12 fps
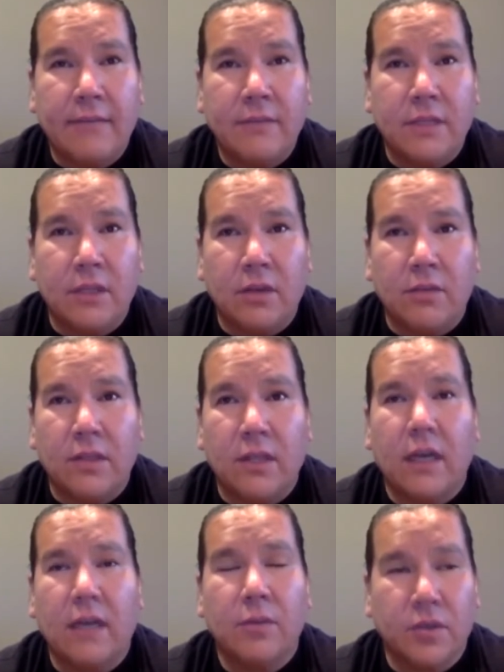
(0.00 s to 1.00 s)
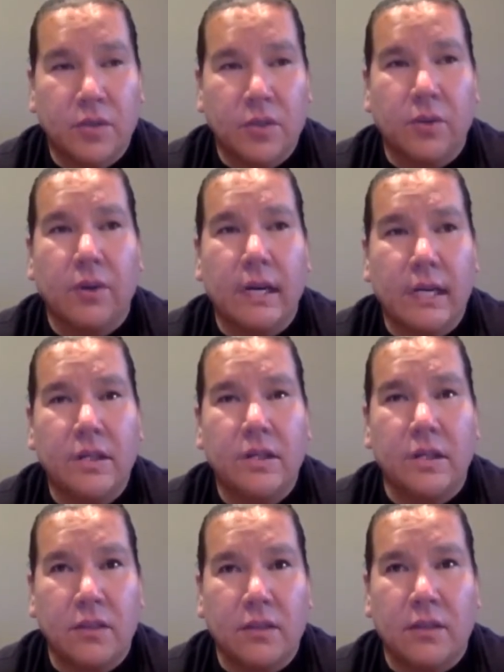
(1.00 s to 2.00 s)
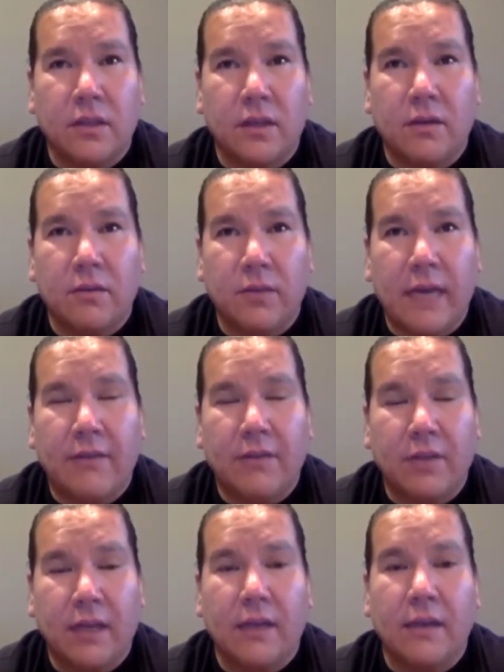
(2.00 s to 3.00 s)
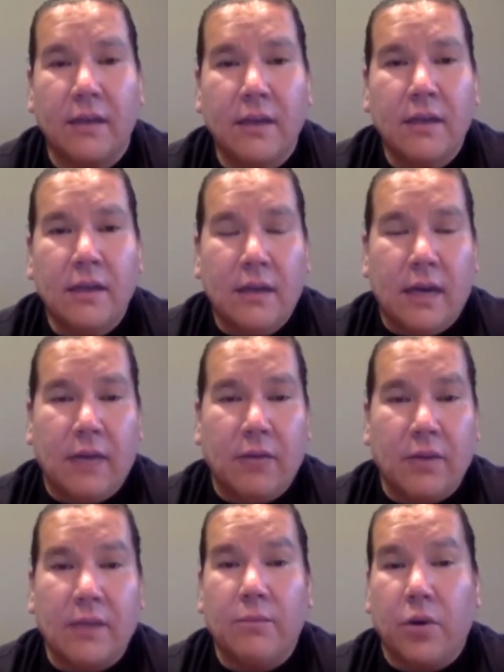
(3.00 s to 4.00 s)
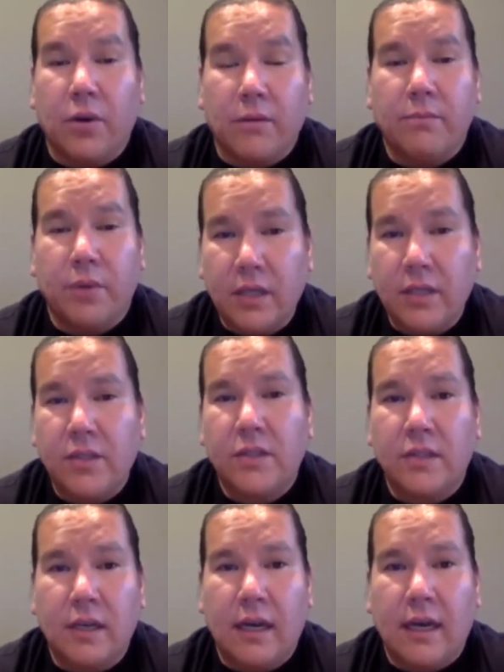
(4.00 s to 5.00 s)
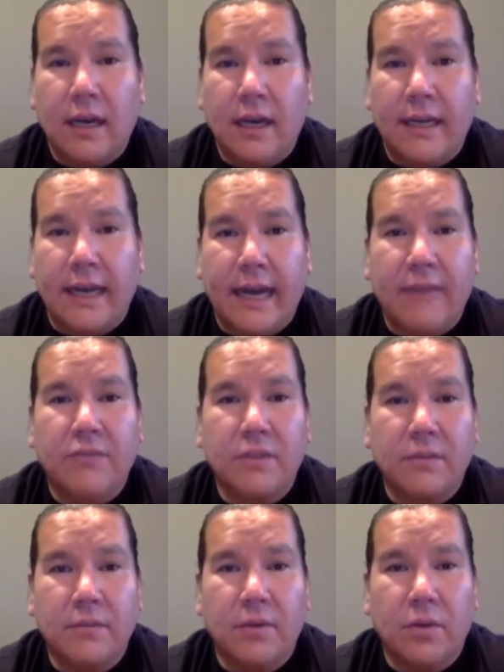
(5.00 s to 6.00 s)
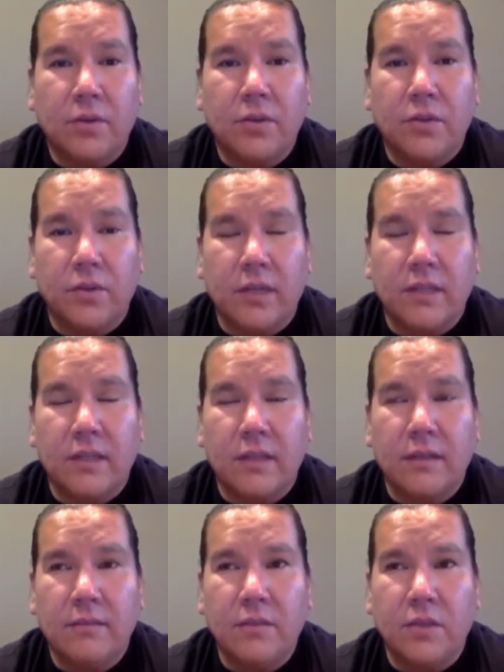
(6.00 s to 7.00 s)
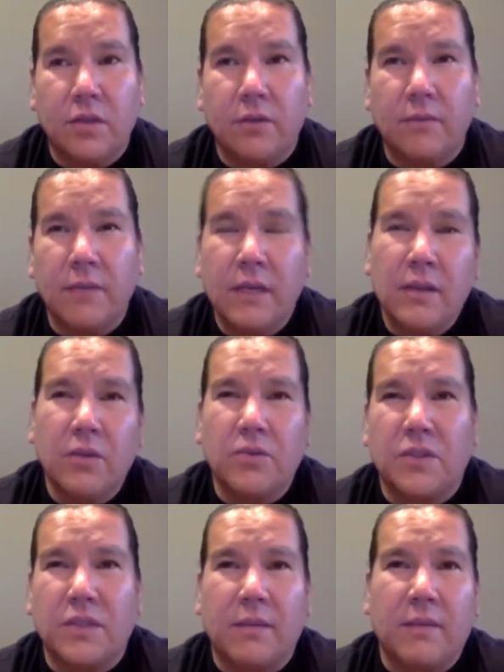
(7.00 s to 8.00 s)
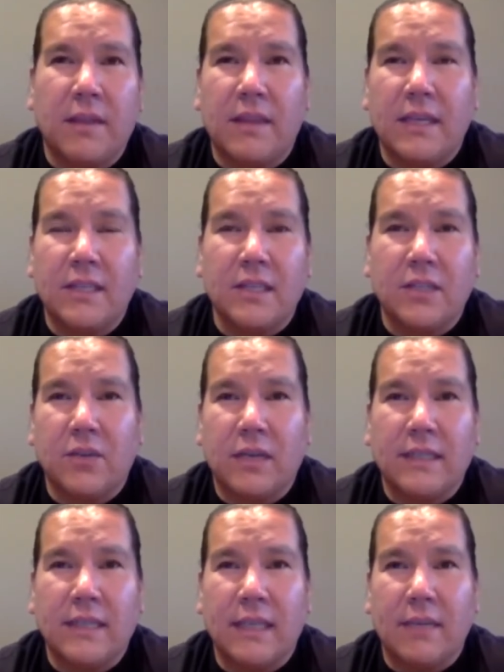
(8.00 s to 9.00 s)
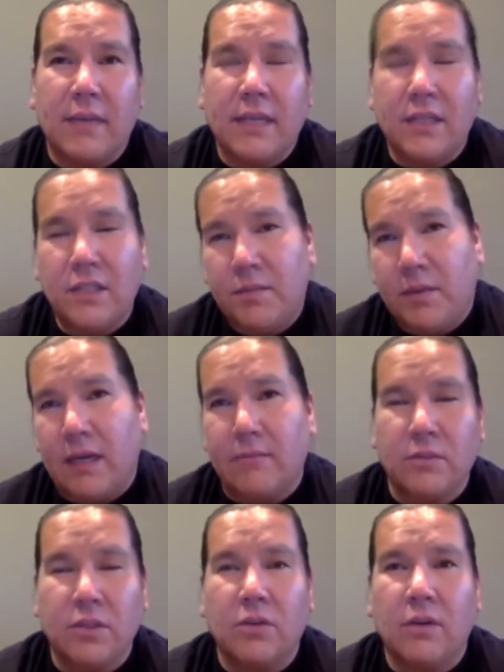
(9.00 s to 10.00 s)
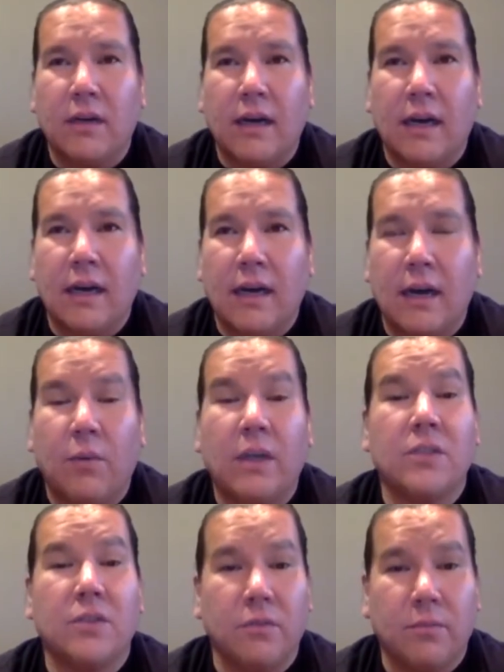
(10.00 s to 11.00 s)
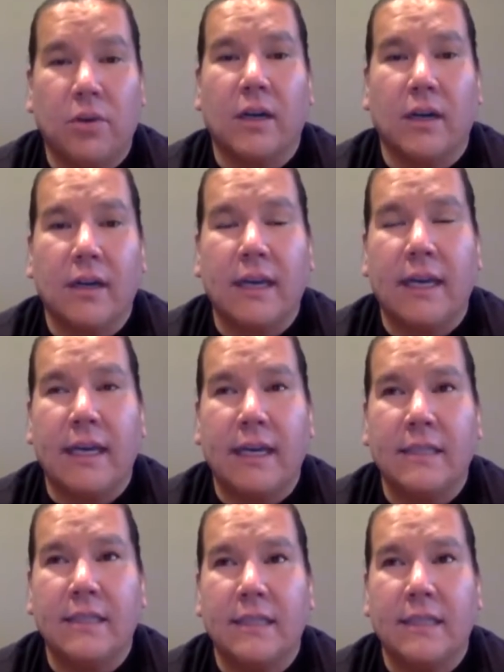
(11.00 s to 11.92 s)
We talk about stories, and we have a lot of really important books that have some old stories in them. So those are some of the things I do on a daily basis, but I want to do more. And